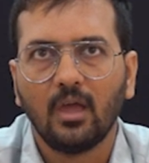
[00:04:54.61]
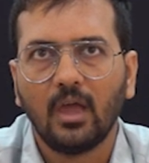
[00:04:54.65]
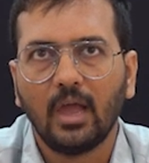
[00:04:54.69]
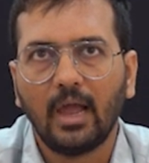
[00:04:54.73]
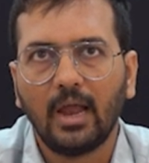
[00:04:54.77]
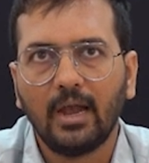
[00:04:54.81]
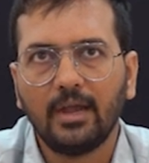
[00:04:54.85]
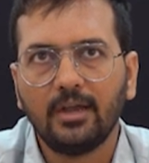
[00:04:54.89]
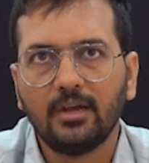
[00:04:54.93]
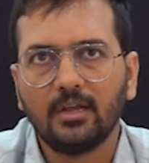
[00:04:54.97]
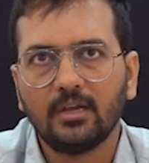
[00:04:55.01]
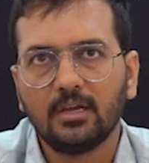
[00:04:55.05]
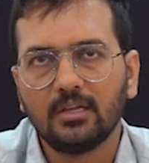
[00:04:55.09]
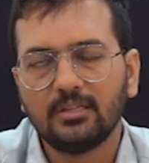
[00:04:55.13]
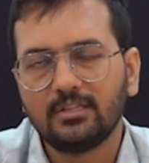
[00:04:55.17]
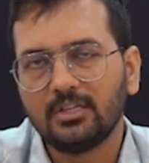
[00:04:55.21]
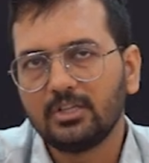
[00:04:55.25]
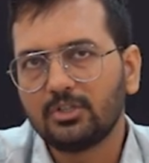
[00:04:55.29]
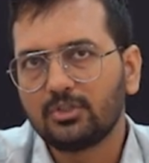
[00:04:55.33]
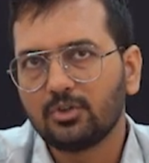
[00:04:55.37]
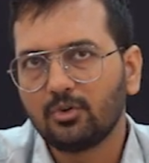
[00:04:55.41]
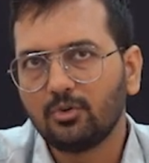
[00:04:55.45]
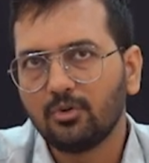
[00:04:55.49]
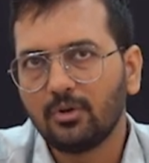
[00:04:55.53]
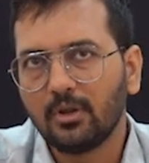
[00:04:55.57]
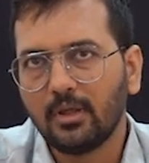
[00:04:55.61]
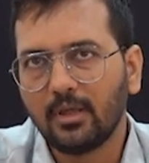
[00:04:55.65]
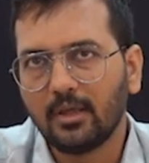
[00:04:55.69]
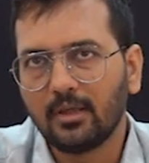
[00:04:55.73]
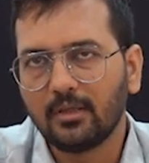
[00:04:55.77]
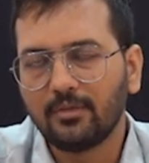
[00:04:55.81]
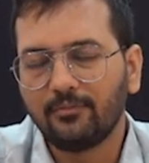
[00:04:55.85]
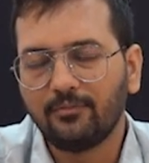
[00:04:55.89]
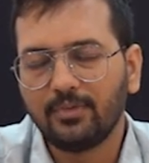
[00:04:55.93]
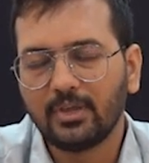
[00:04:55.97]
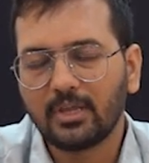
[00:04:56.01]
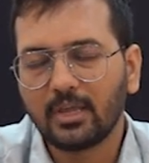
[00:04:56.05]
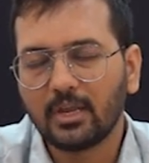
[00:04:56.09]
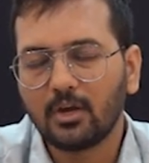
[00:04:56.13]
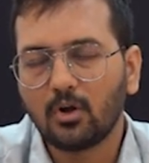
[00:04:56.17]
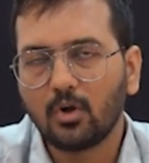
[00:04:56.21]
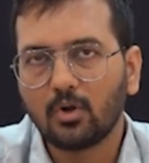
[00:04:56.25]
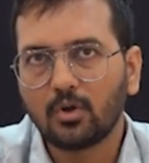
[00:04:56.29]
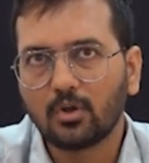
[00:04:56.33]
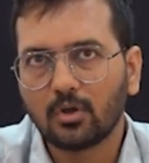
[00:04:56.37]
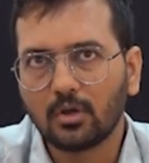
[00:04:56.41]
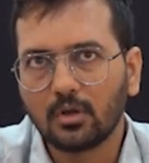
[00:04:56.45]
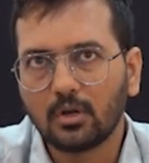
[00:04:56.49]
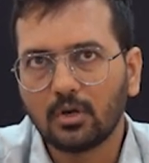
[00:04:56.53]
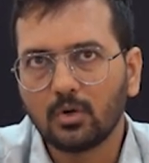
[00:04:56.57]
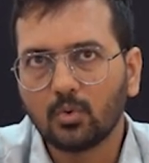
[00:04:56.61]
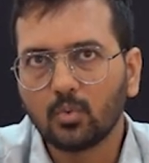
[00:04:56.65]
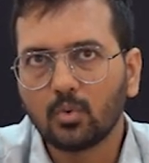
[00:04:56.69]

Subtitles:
and we cannot